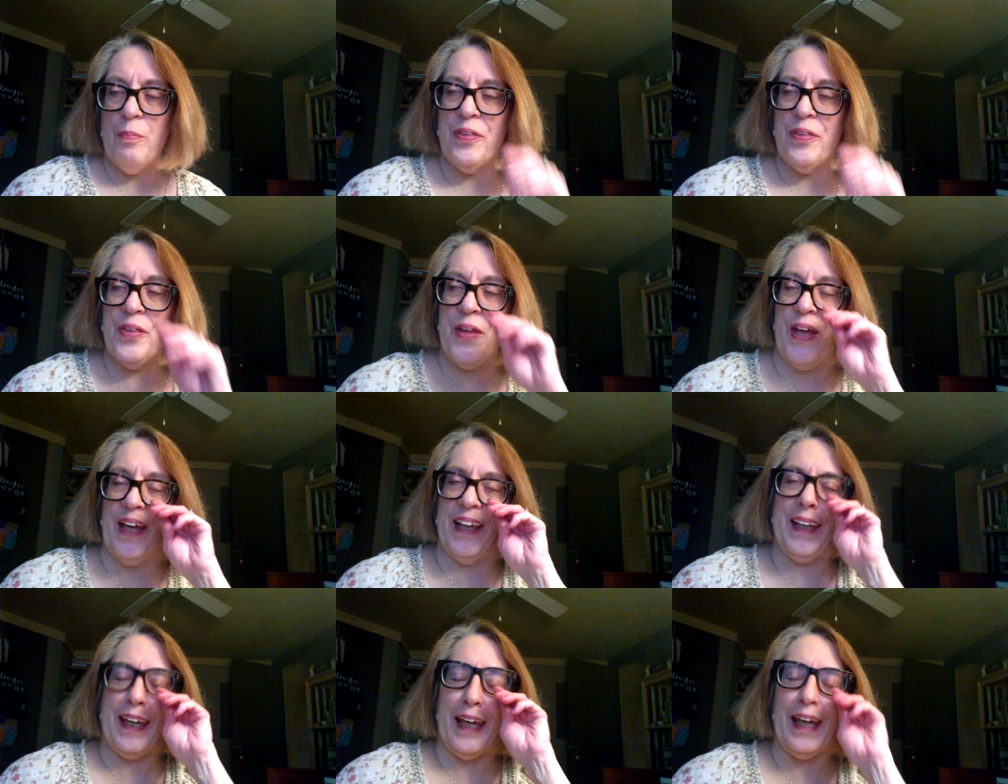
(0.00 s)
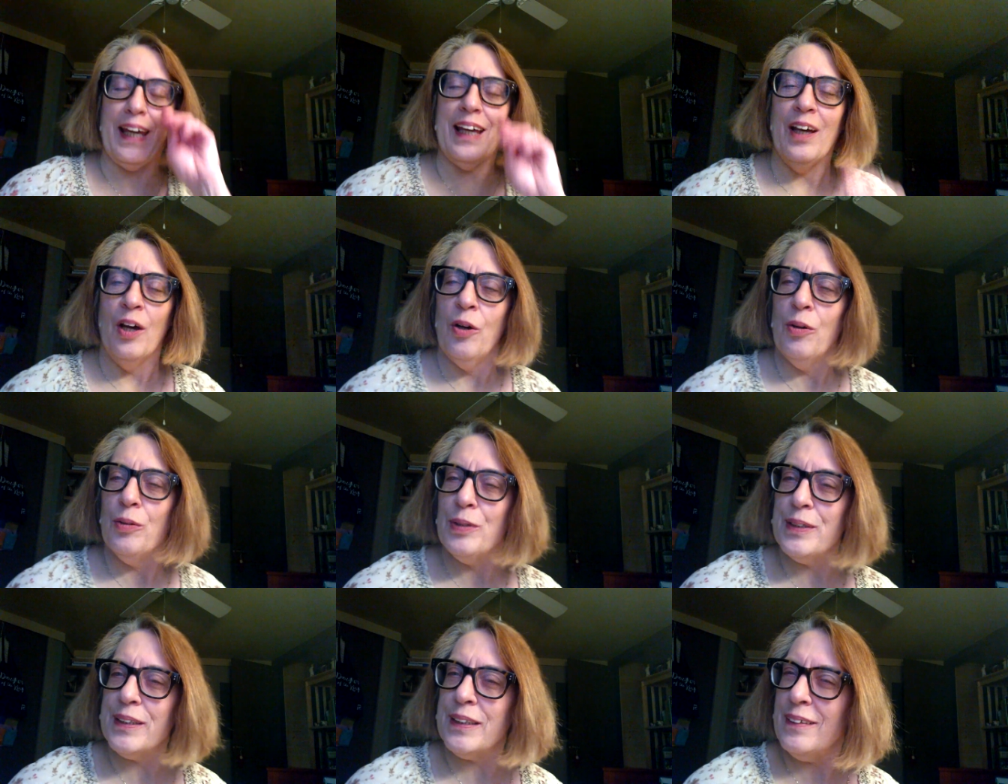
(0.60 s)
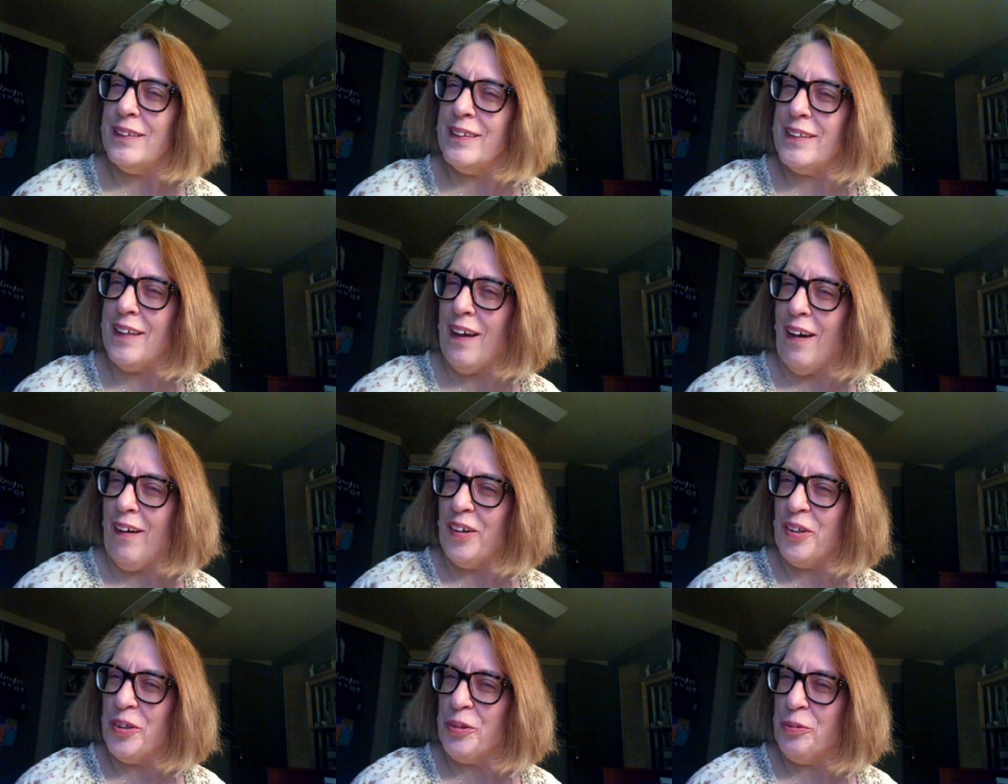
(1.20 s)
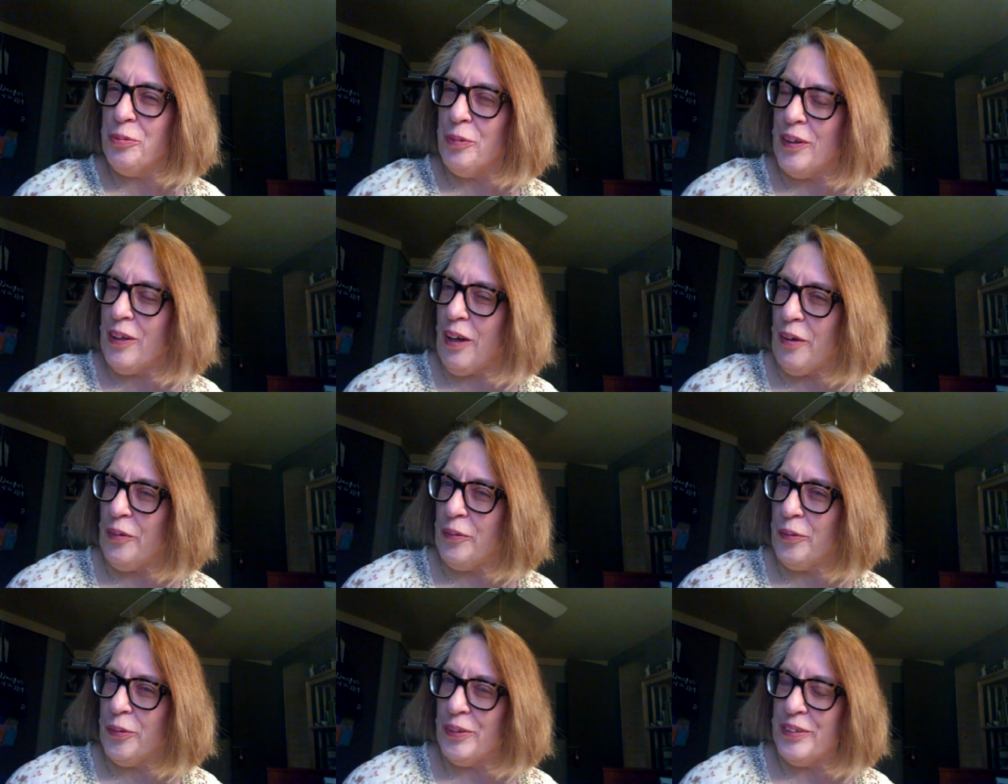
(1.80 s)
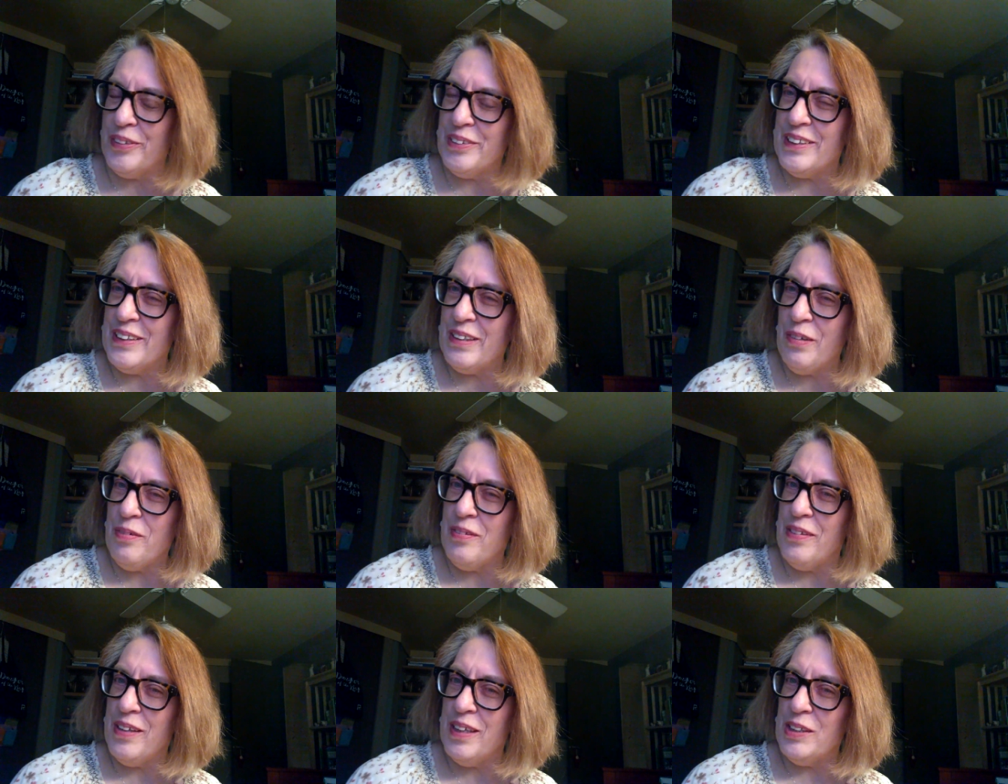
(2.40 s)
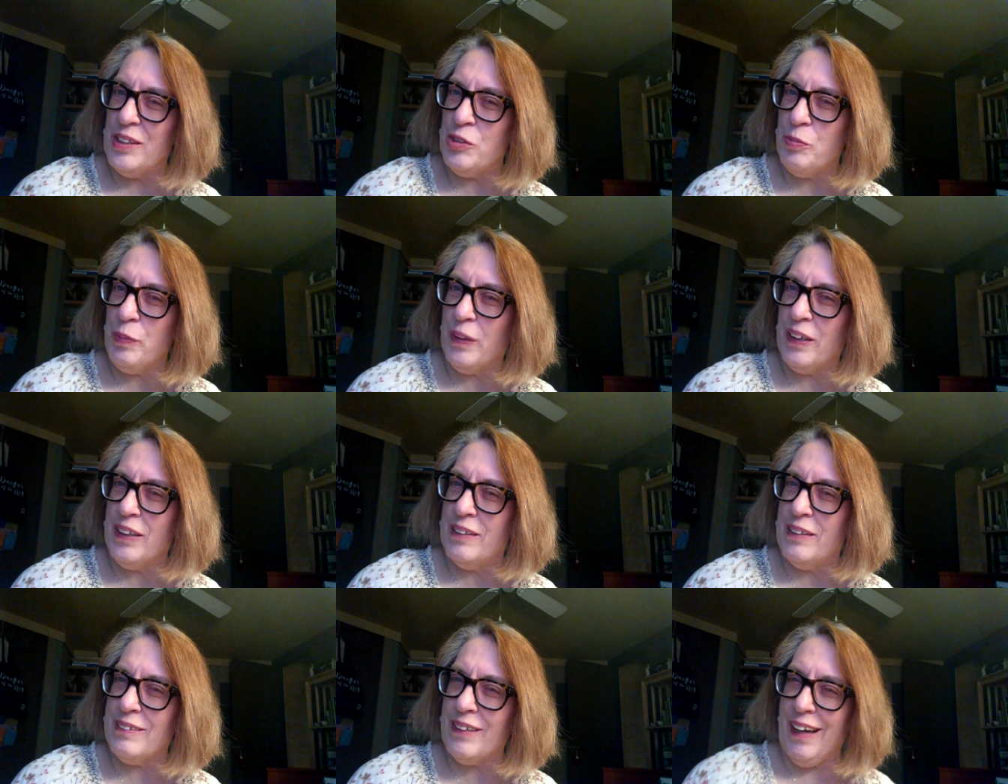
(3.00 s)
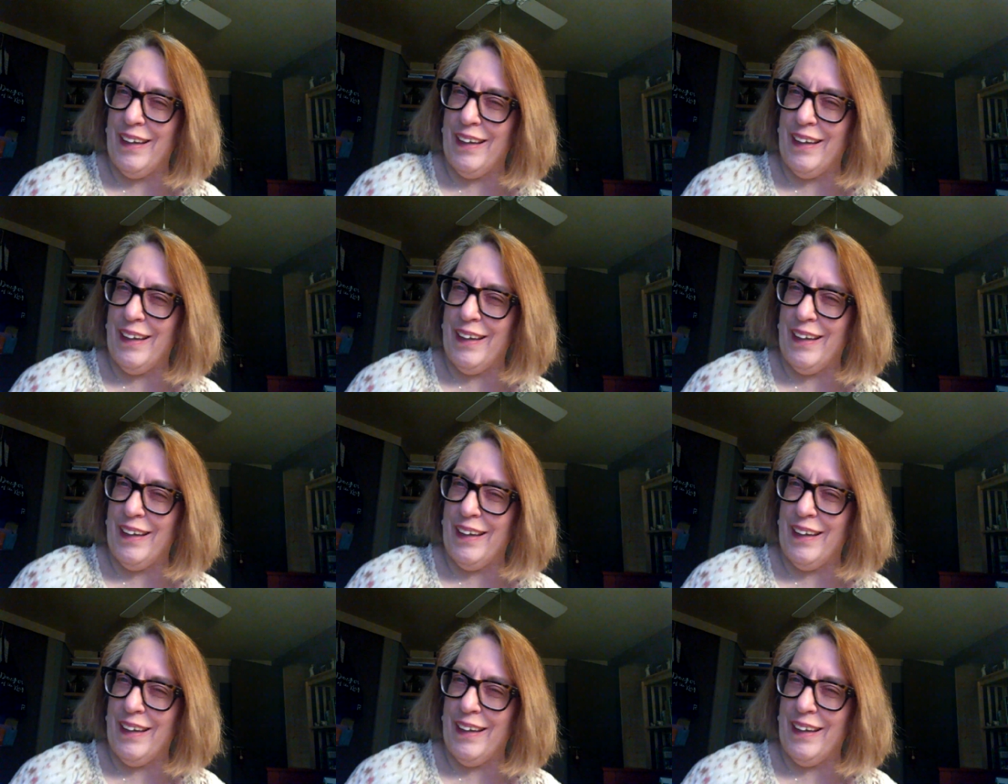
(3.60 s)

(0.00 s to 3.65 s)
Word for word: thinking, was I tired when I ordered some of this? Because